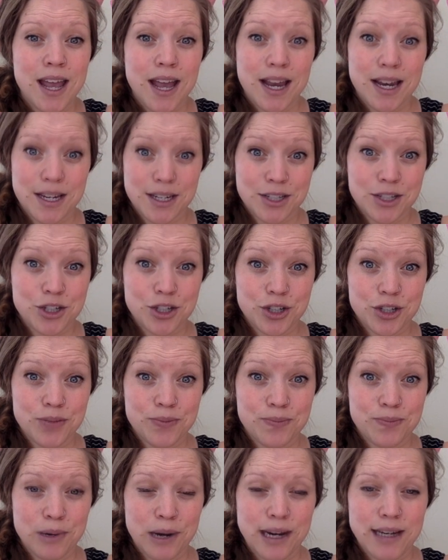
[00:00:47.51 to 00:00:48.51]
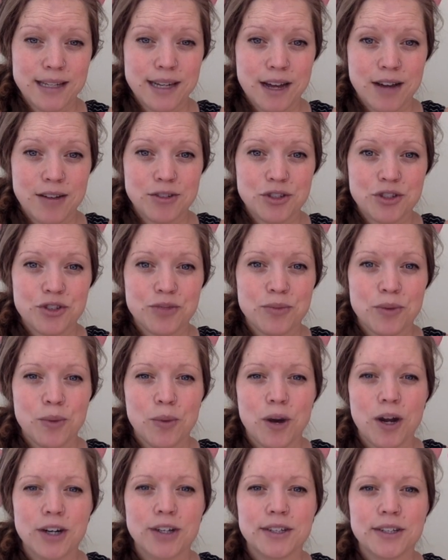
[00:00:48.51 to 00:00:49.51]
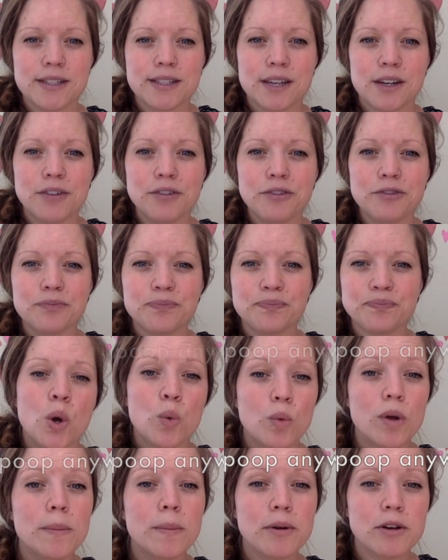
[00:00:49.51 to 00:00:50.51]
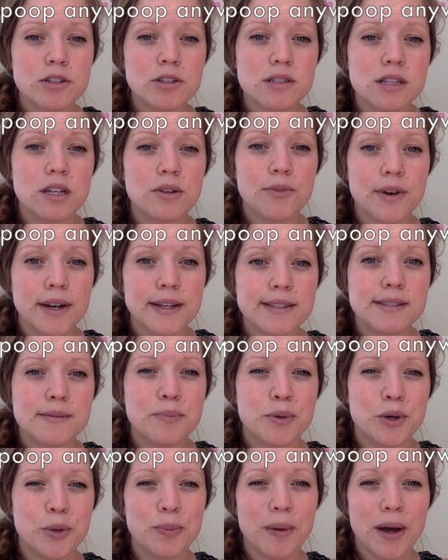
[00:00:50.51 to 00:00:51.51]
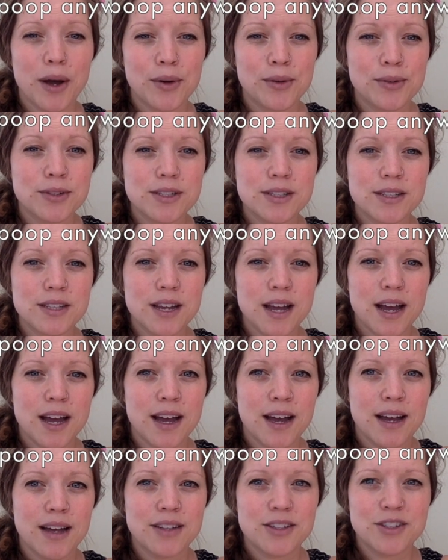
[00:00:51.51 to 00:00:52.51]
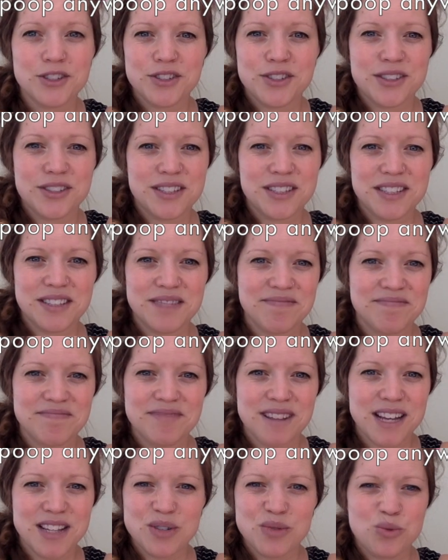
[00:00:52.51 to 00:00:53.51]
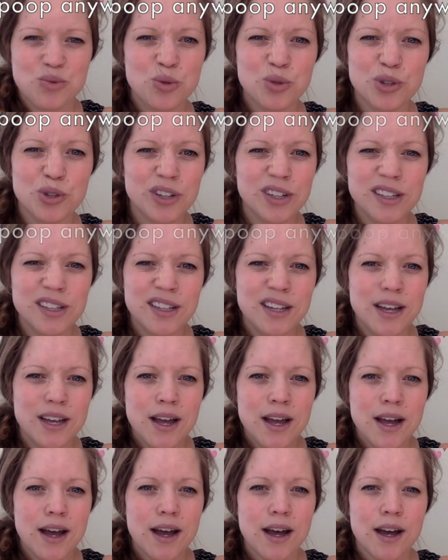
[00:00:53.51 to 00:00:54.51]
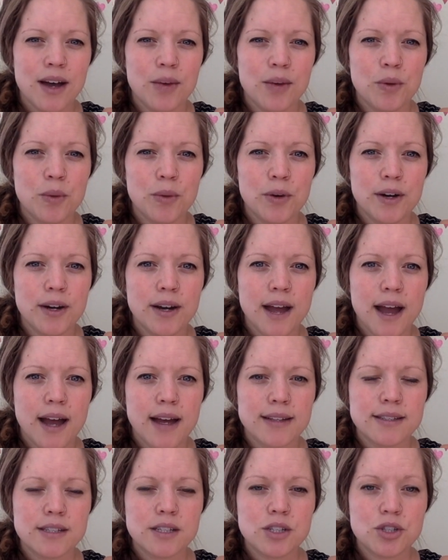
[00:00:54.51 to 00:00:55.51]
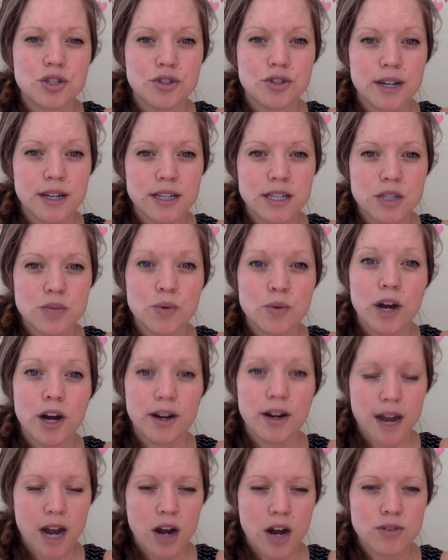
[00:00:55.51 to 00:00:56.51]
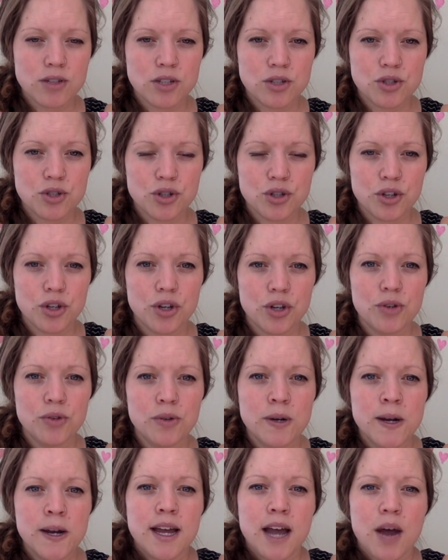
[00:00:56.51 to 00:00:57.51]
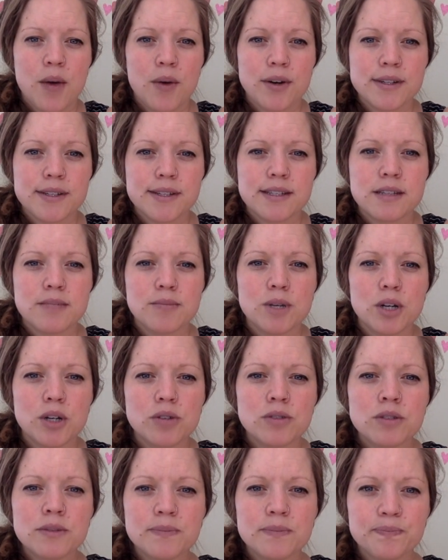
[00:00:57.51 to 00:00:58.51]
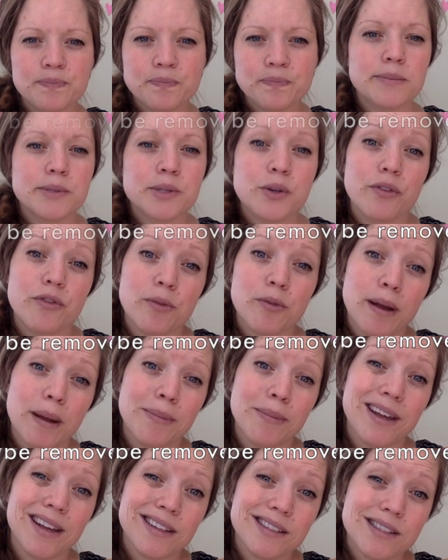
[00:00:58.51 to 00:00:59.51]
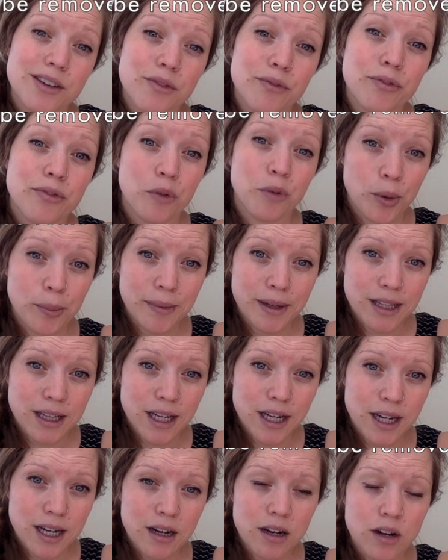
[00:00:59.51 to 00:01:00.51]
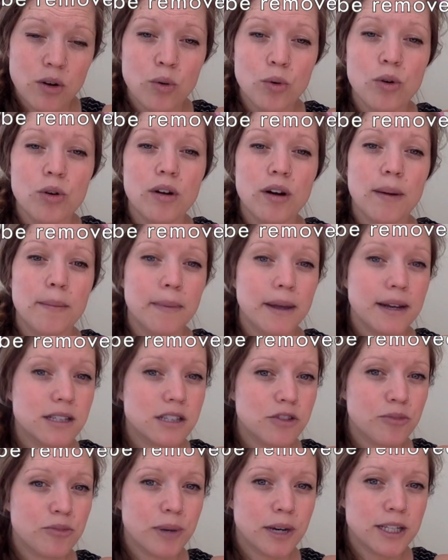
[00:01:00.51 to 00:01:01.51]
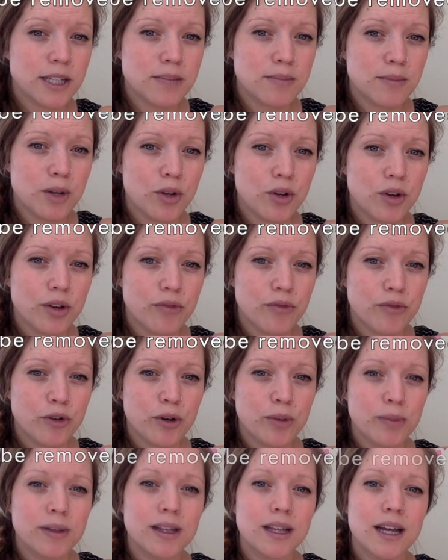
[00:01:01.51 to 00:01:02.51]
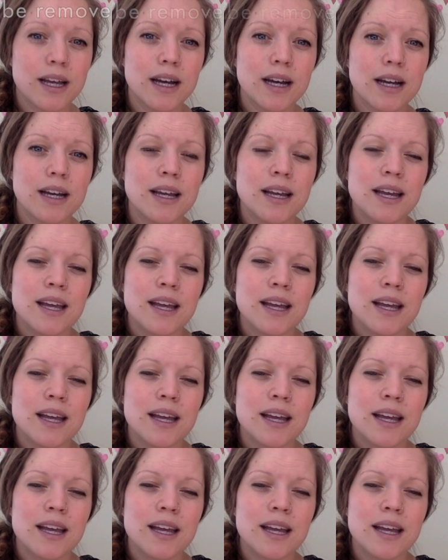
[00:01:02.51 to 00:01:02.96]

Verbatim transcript: and it should break down just from the water itself. We personally rinse poop out just as a rule. Uh, we weren't as strict as we are now, as I'll show you how our system goes. So if your baby is on formula or a mix of breast milk and formula,